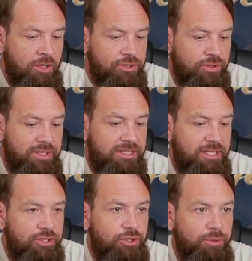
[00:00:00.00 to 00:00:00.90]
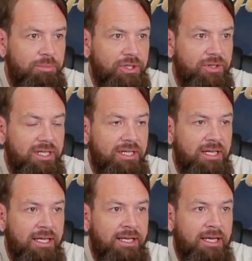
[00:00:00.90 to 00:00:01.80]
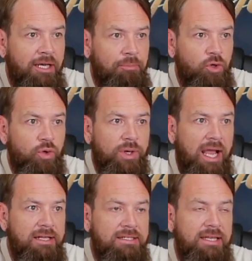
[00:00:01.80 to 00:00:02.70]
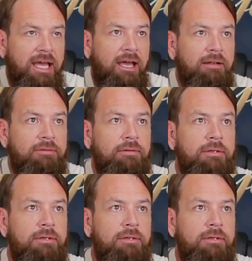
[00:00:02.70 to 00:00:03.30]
So the tissue building creates that